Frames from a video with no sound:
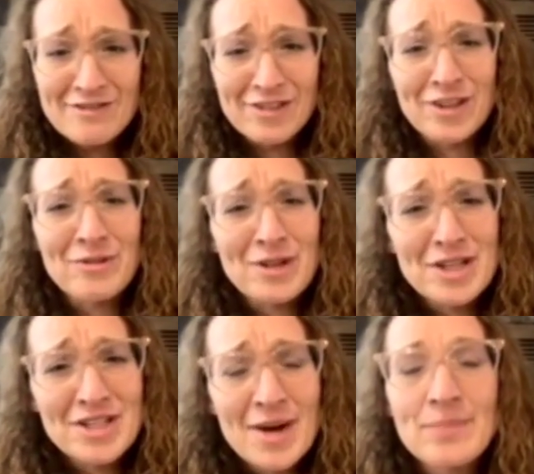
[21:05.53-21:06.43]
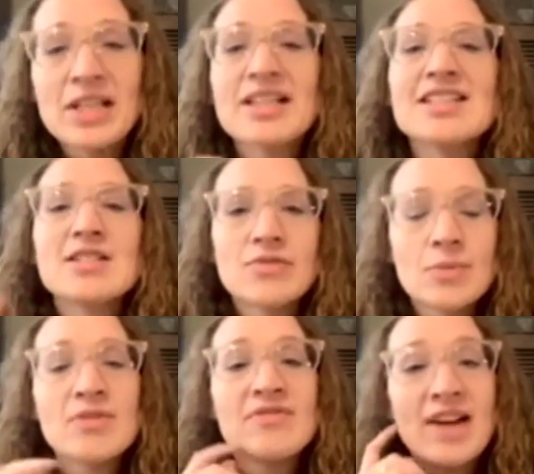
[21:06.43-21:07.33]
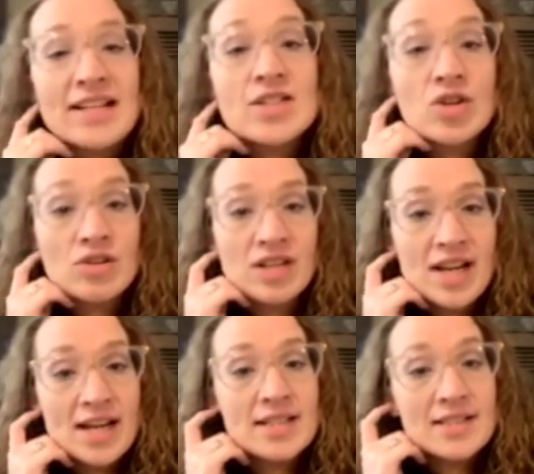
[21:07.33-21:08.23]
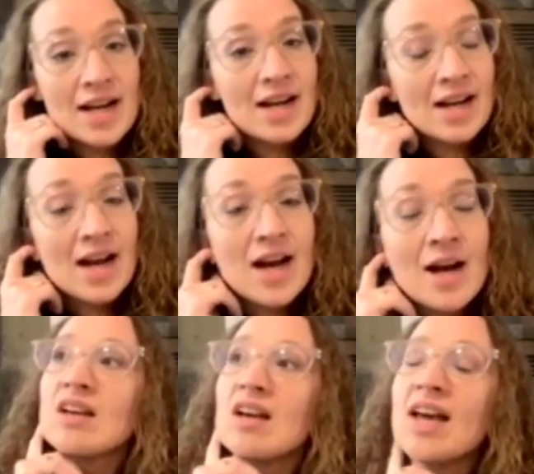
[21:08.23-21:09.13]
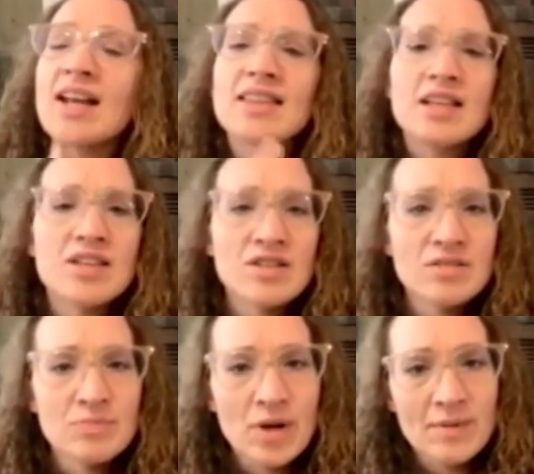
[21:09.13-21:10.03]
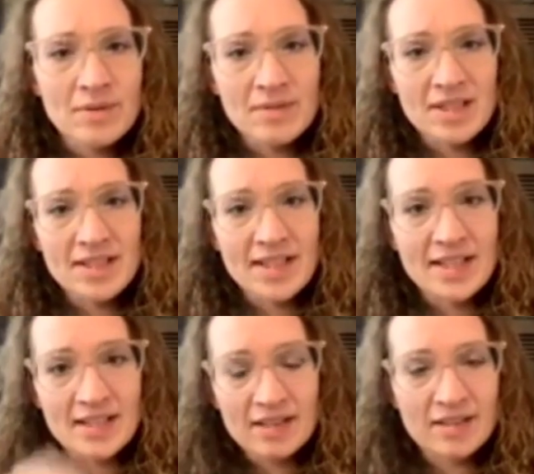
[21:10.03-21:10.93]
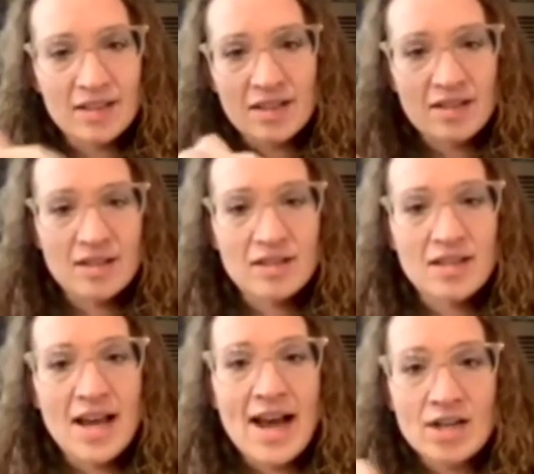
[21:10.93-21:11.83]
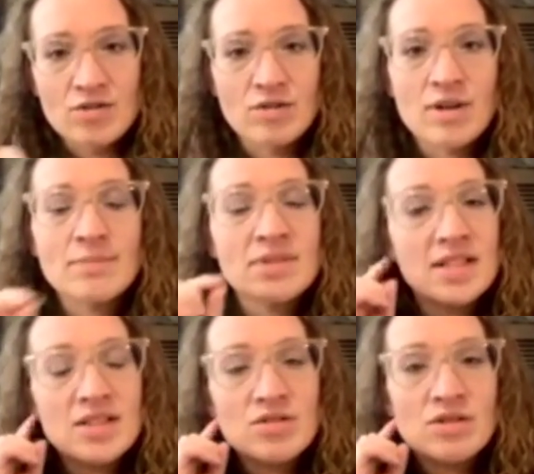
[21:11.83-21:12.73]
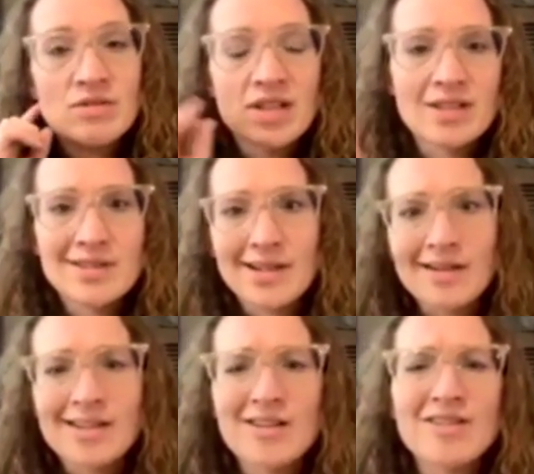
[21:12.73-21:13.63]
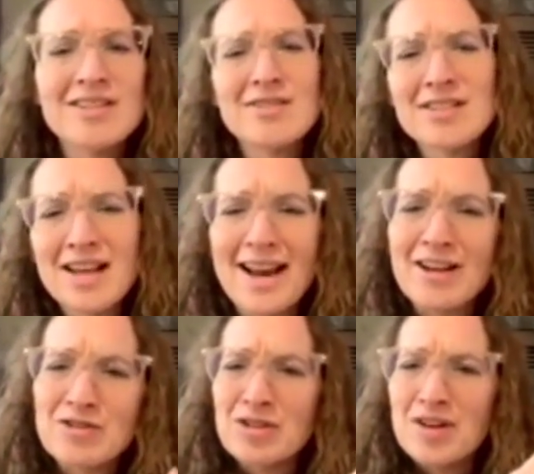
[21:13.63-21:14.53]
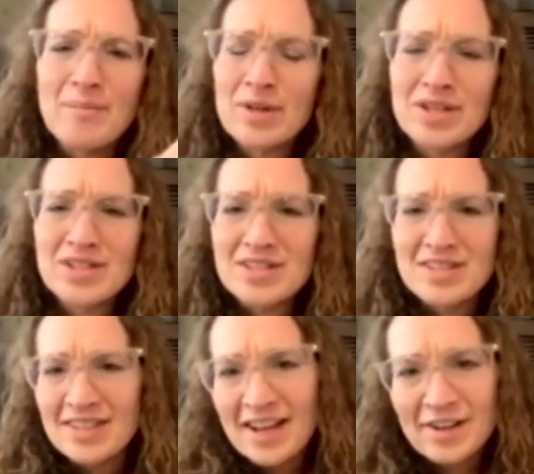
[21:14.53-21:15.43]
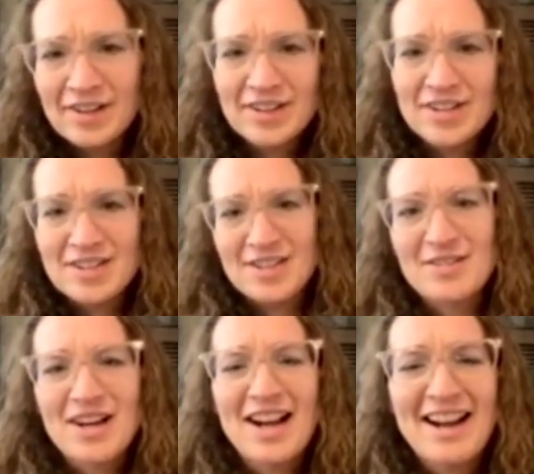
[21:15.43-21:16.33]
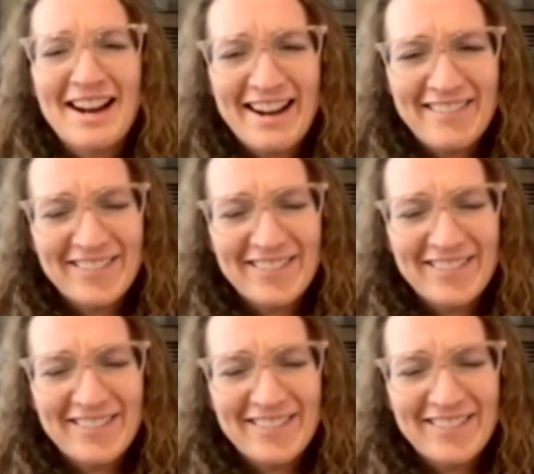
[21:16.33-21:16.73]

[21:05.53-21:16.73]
for the workshop because it's from eventcreate.com. And I think you'll probably link the actual website to it where it's got, it's got extra numbers and letters and all sorts of.